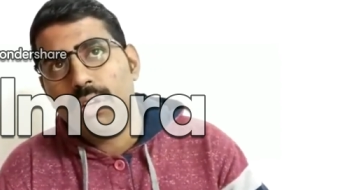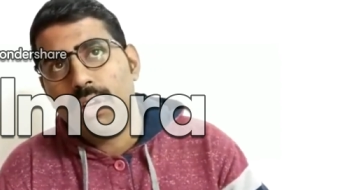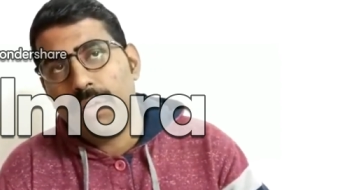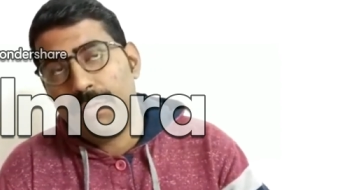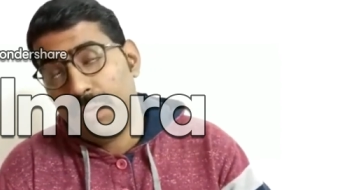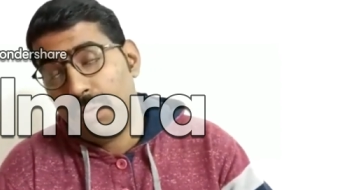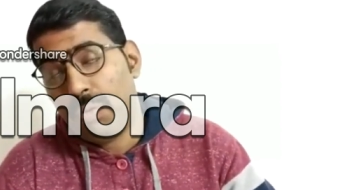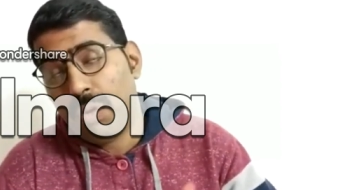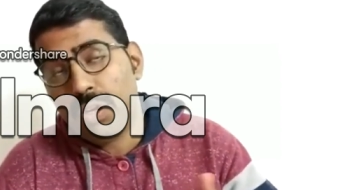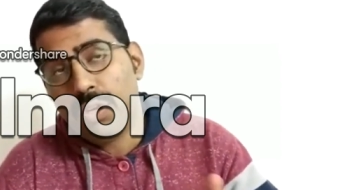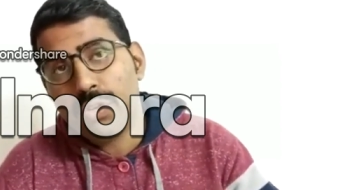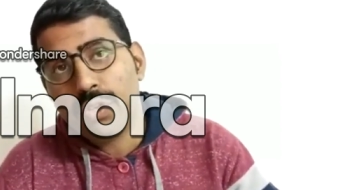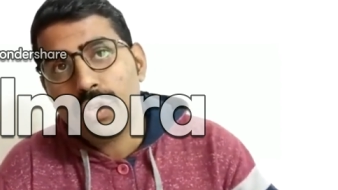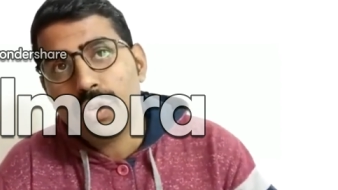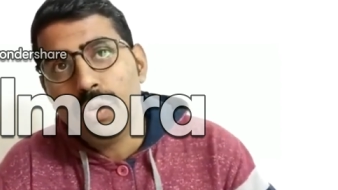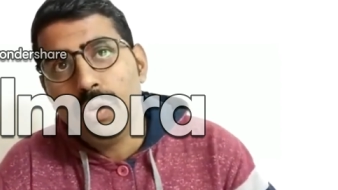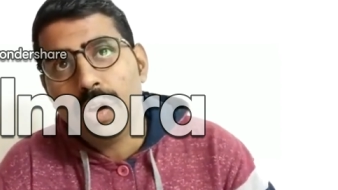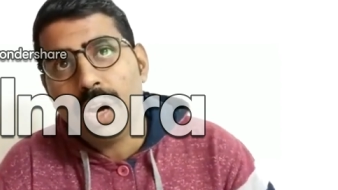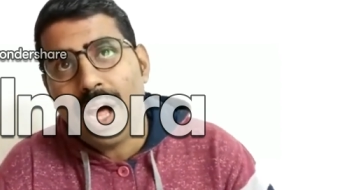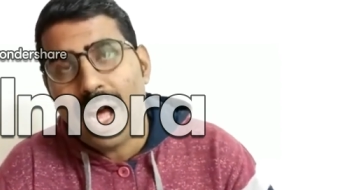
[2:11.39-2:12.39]
if you want to
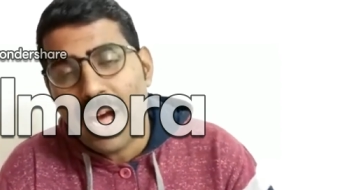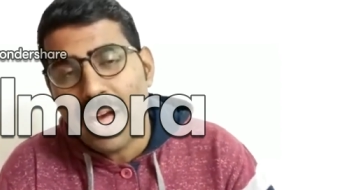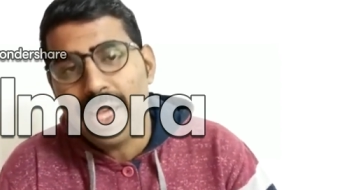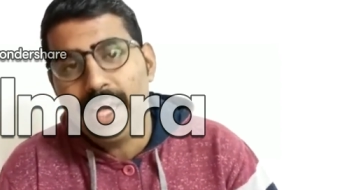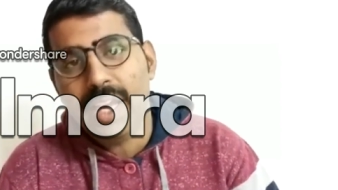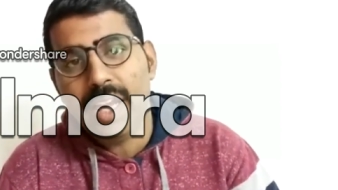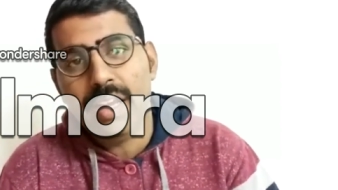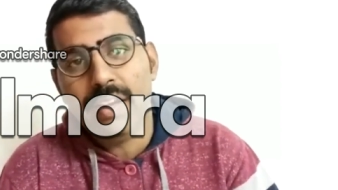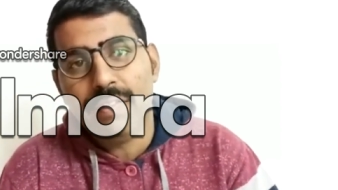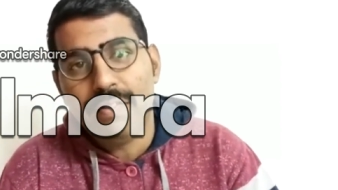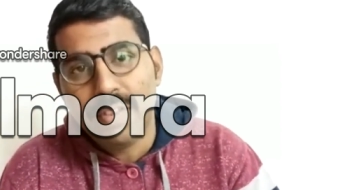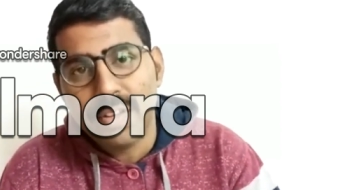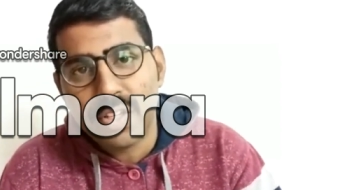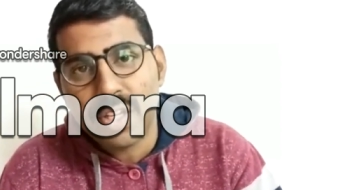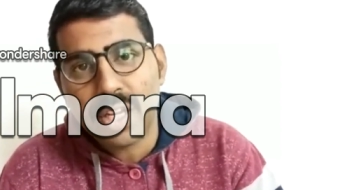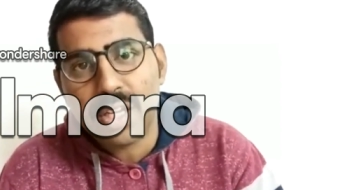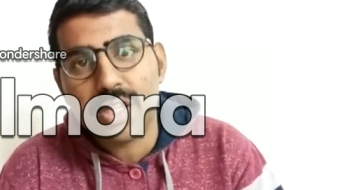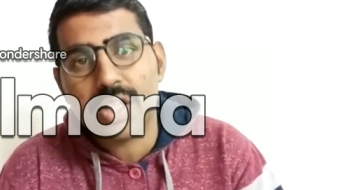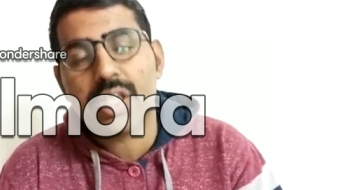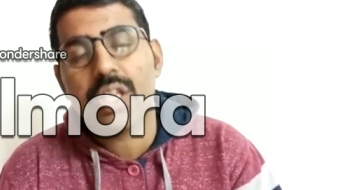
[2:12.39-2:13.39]
score high in
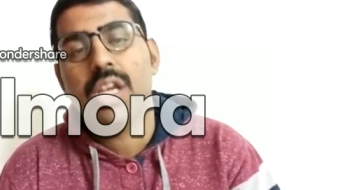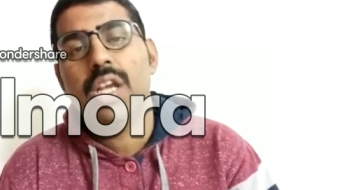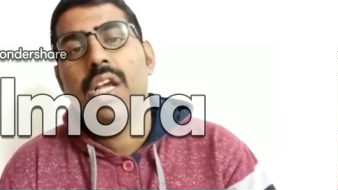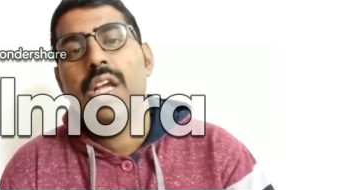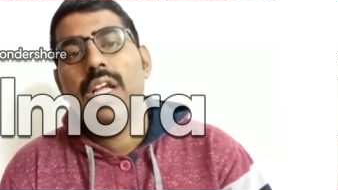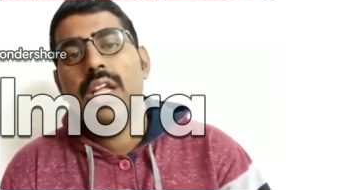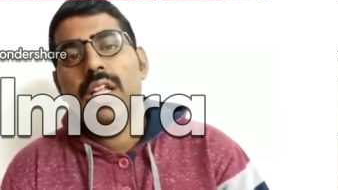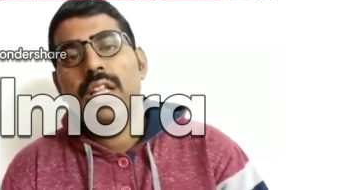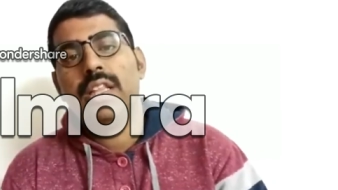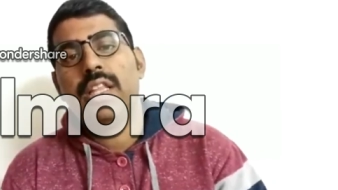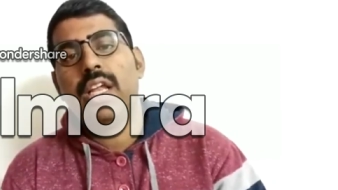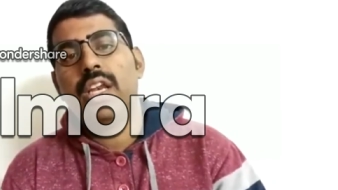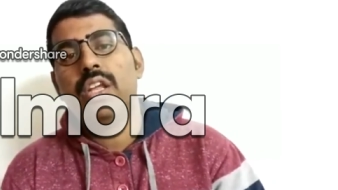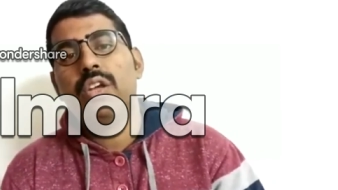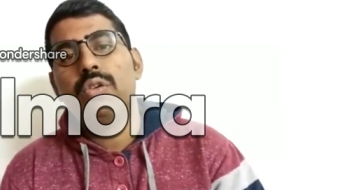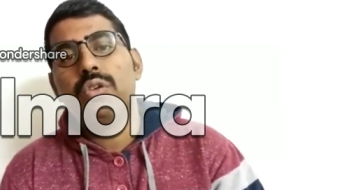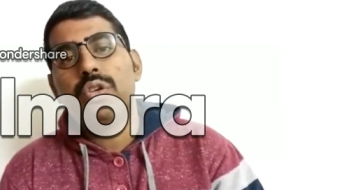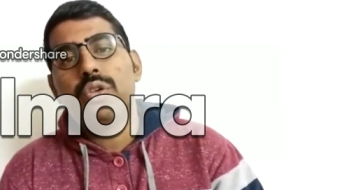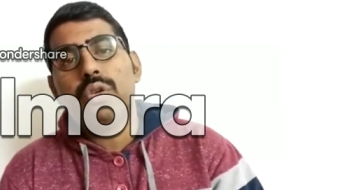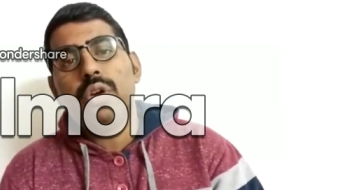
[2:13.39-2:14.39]
physics, then
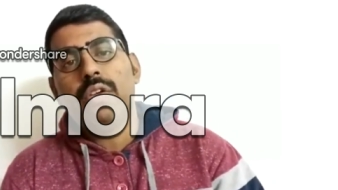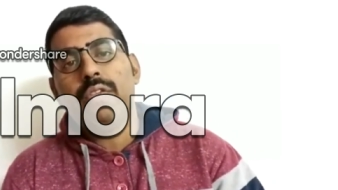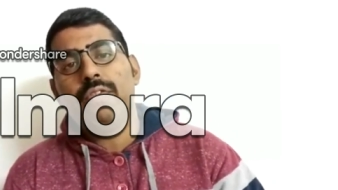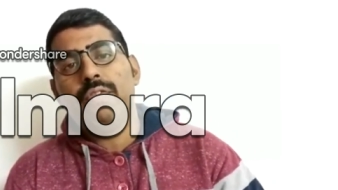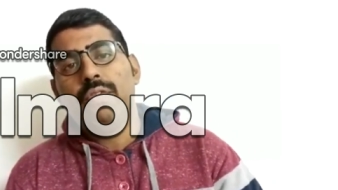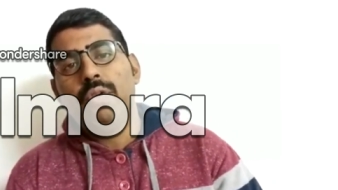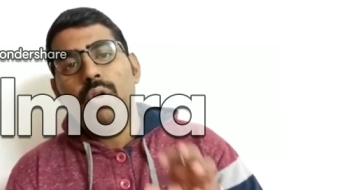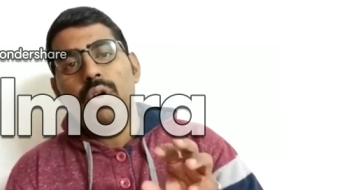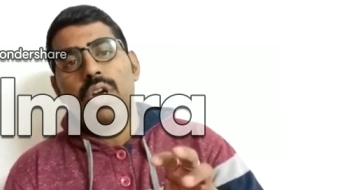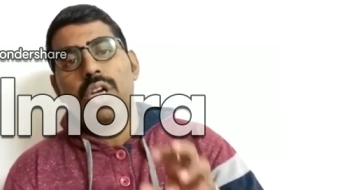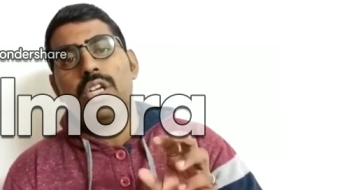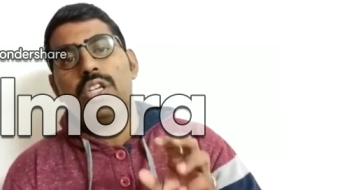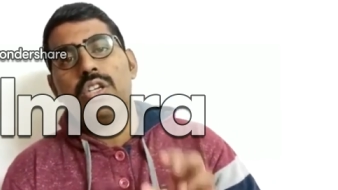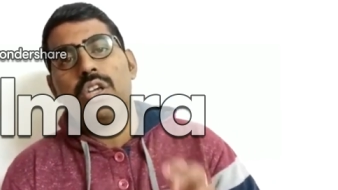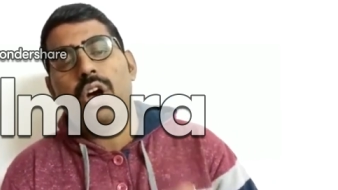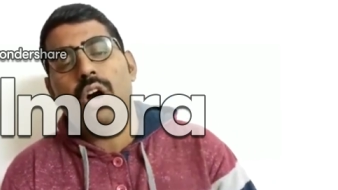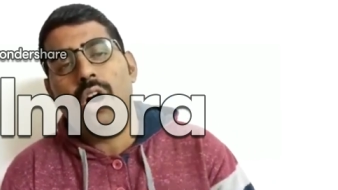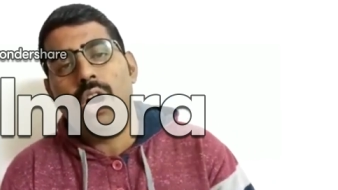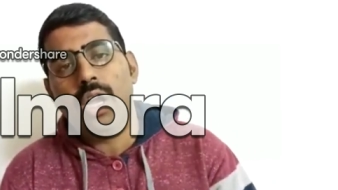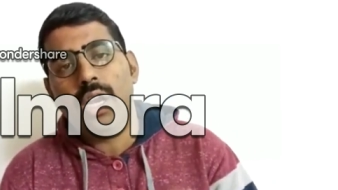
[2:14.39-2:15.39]
you should
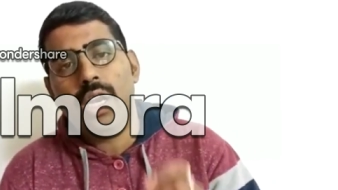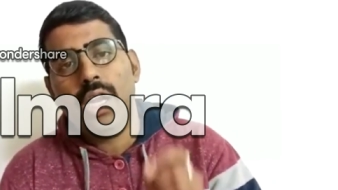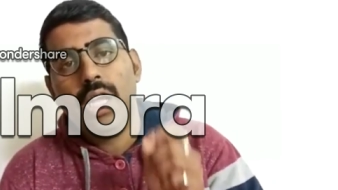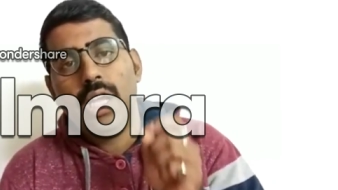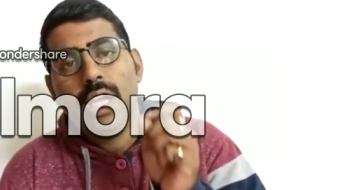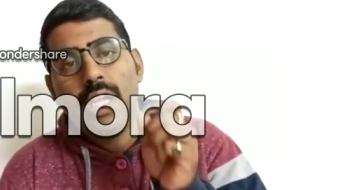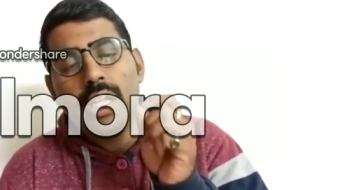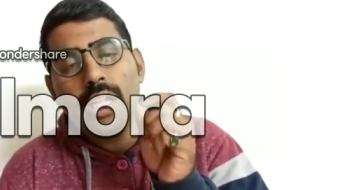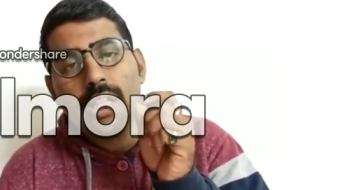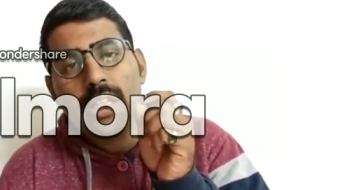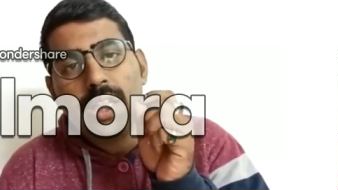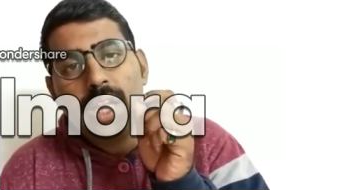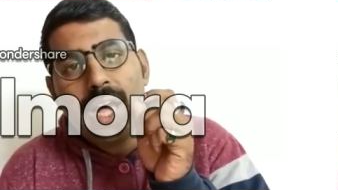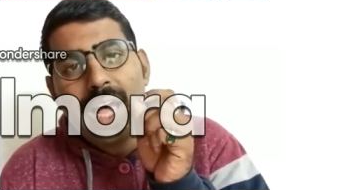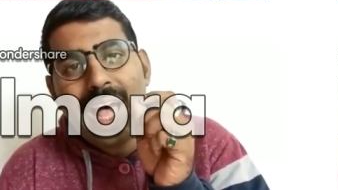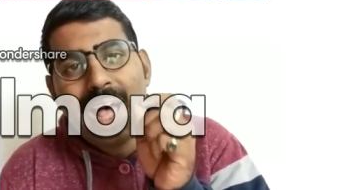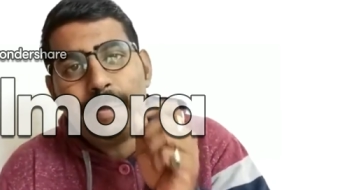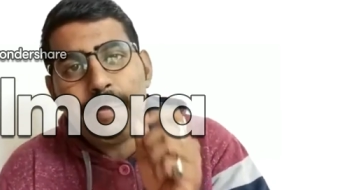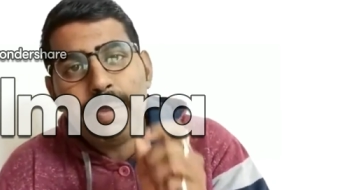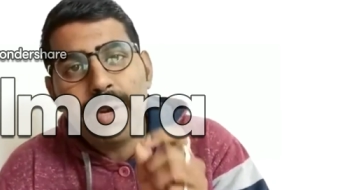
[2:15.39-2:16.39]
focus on the
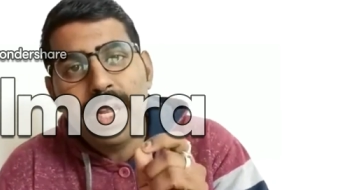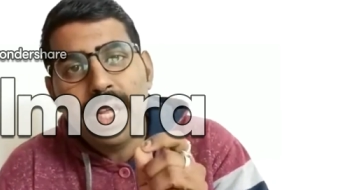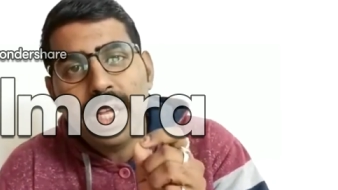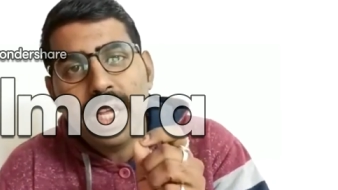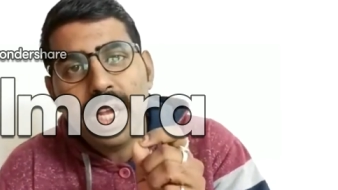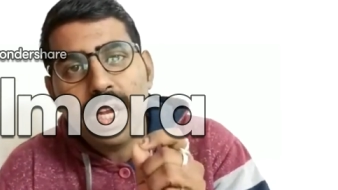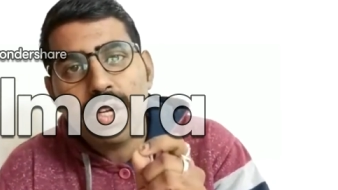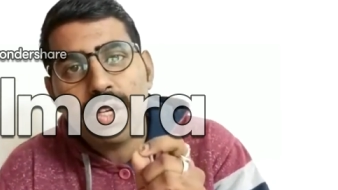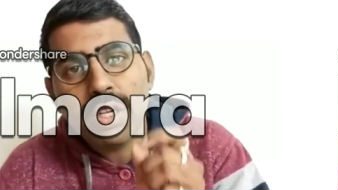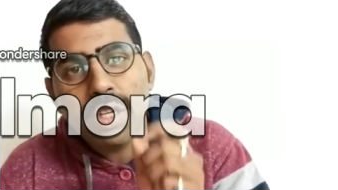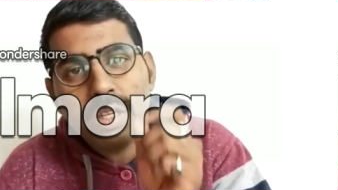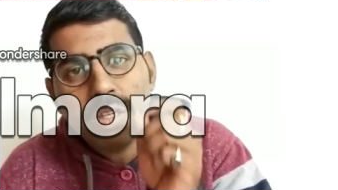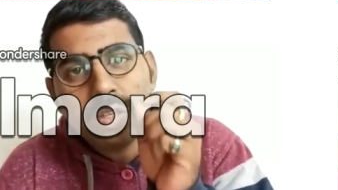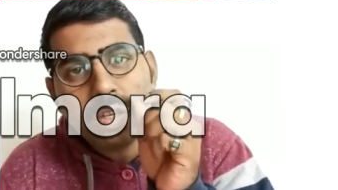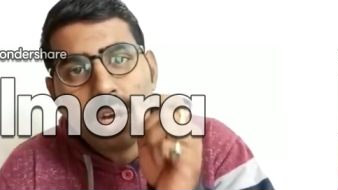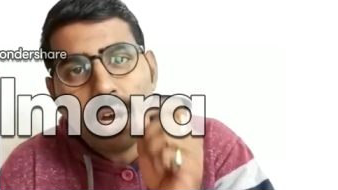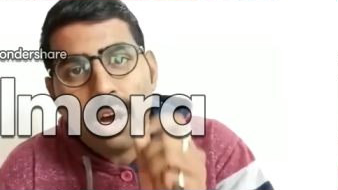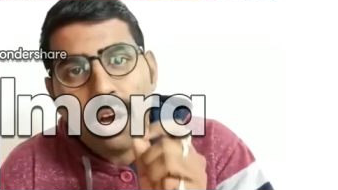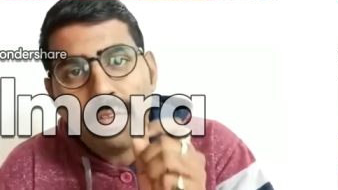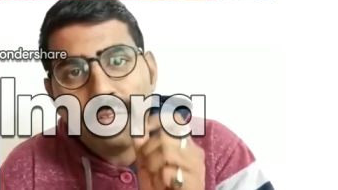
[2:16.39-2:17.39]
applications
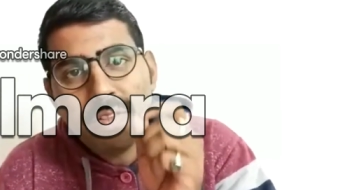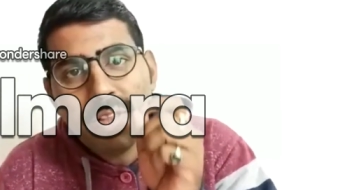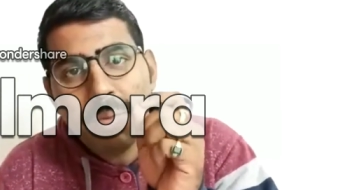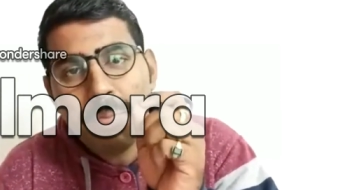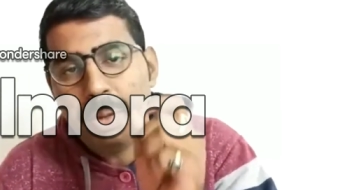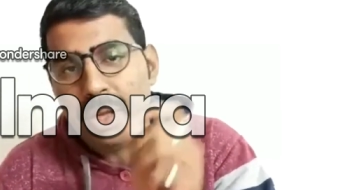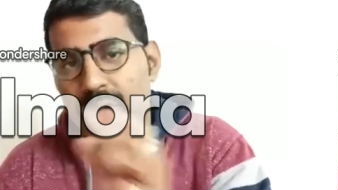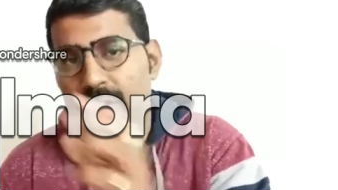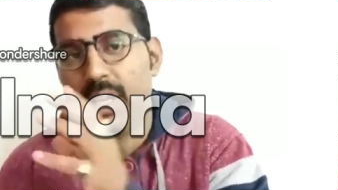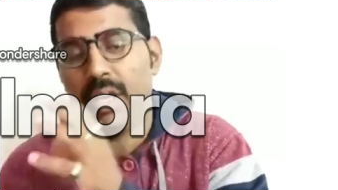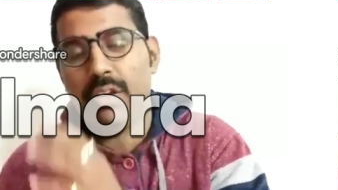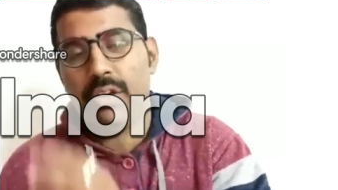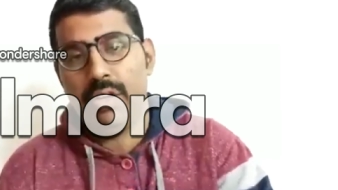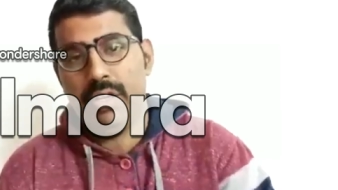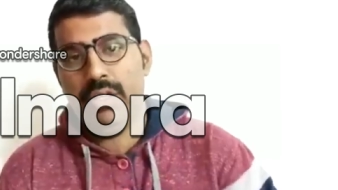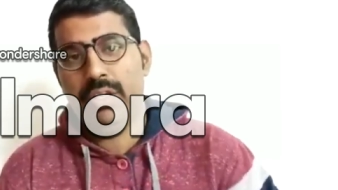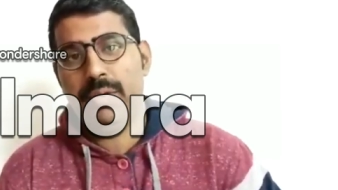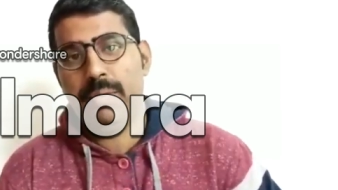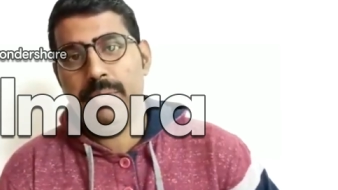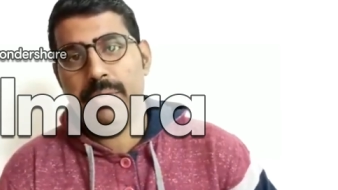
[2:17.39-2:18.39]
of the basic
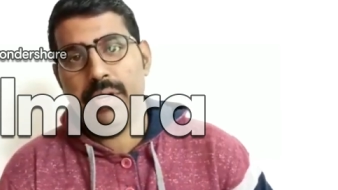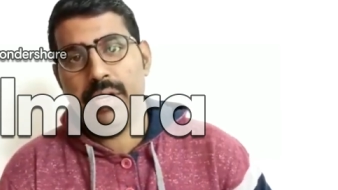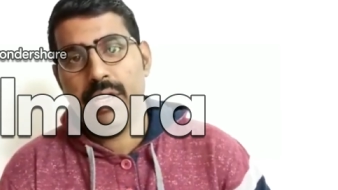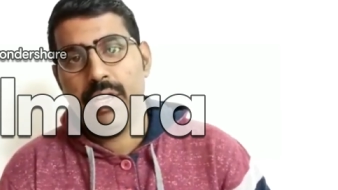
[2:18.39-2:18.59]
concept.